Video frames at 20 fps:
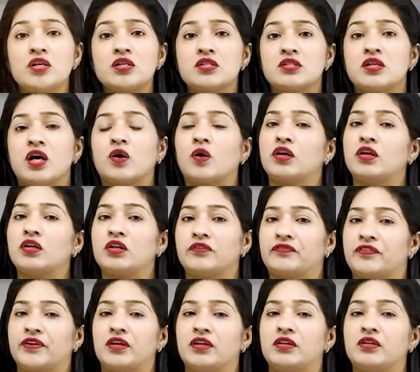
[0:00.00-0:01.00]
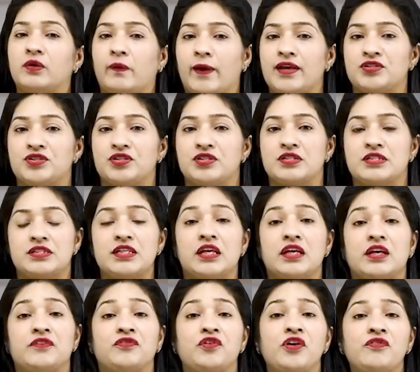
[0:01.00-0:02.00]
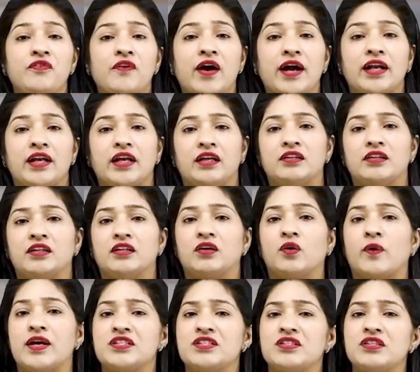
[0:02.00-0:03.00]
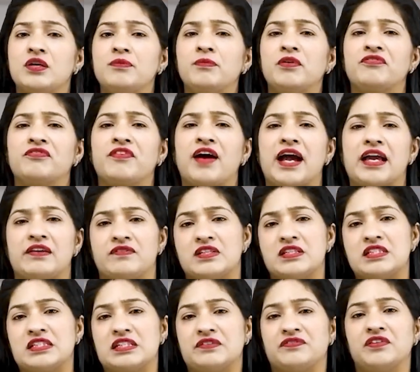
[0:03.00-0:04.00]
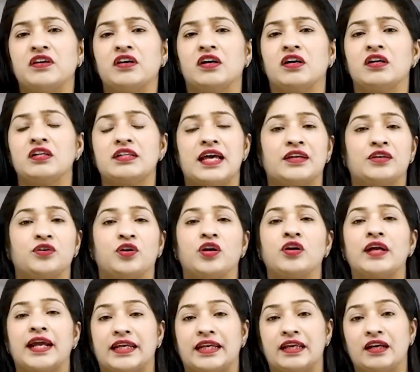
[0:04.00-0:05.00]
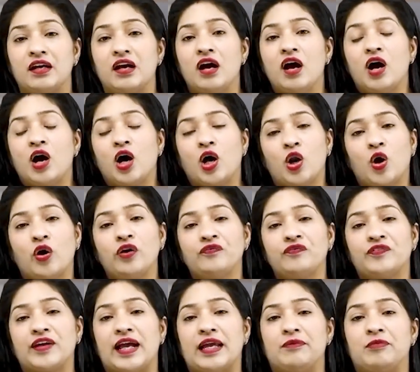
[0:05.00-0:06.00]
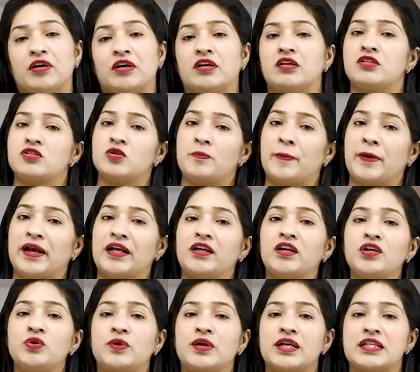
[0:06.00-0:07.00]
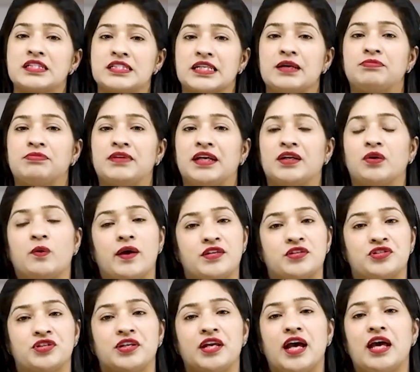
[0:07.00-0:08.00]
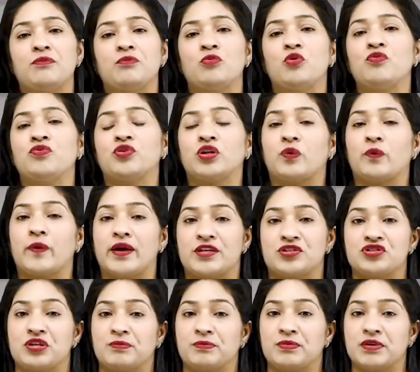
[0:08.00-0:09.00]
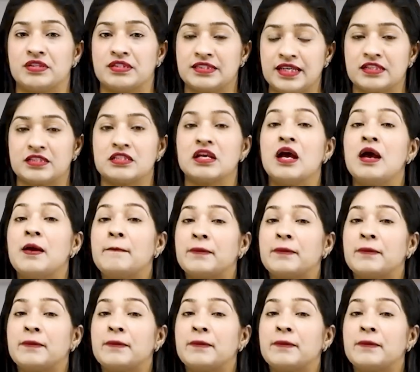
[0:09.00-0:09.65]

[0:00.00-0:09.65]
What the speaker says: not stuck on a difficult question. See, if you're finding that the question number 5 is difficult and you're getting a lot of time here, so better you can skip that question and move to the question number 6,